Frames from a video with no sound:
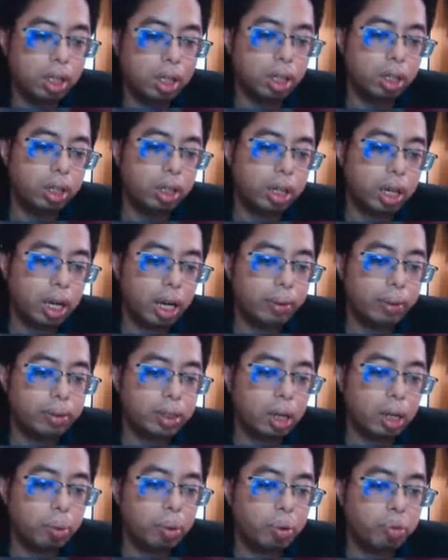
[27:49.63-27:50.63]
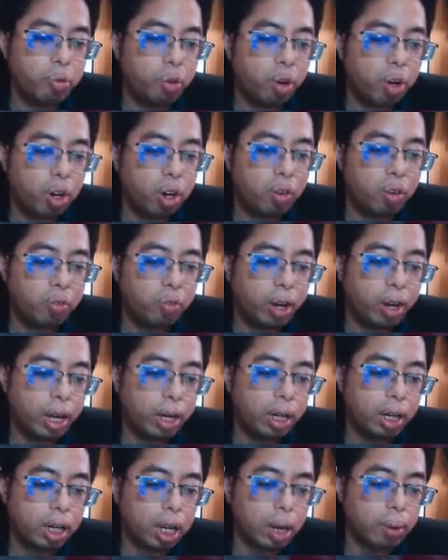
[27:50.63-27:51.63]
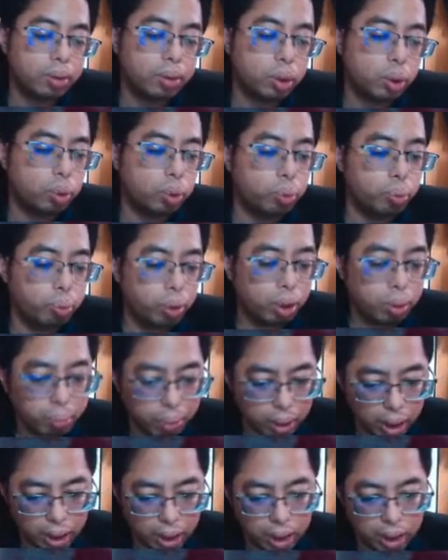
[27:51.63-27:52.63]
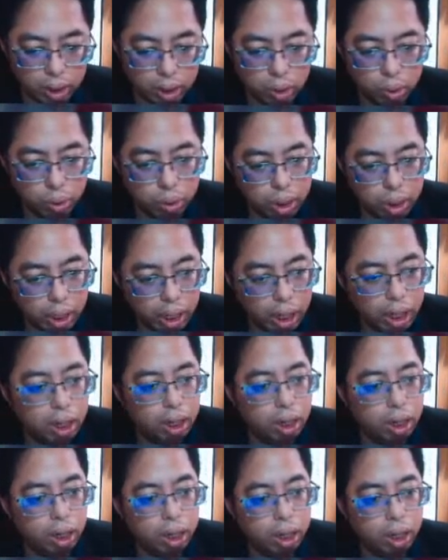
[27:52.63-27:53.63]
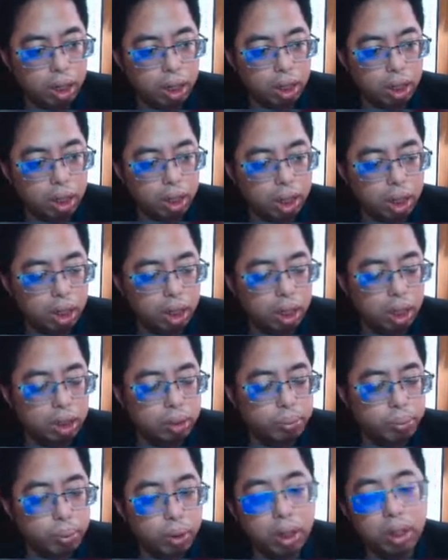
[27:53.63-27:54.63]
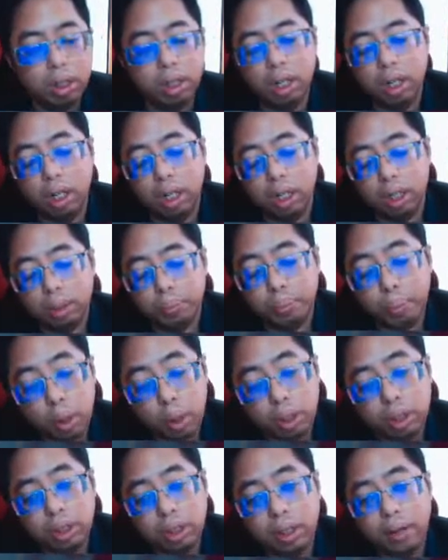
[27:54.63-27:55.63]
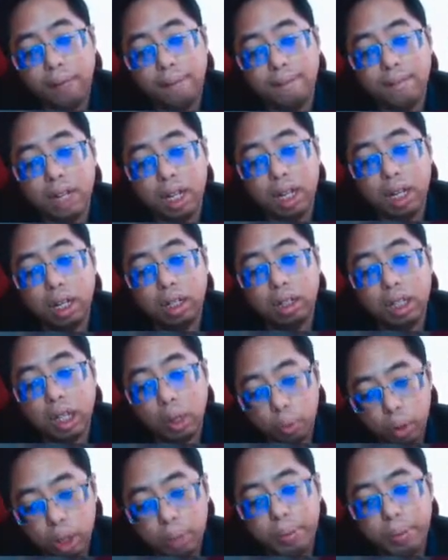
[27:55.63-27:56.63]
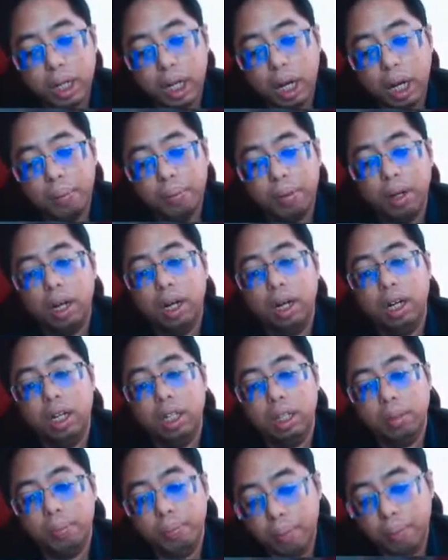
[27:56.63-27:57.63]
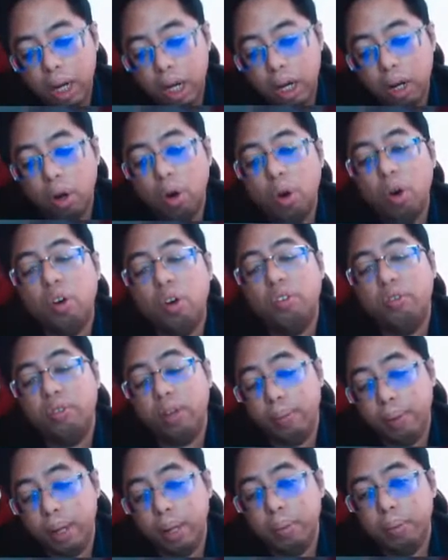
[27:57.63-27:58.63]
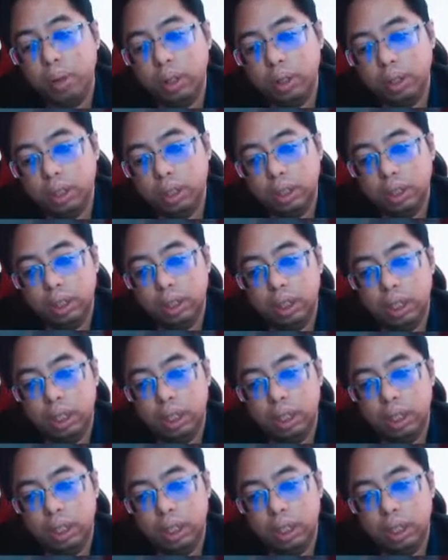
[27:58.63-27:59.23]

the calyptra will fall off and capsule will burst to create spores that will become the male or female moss.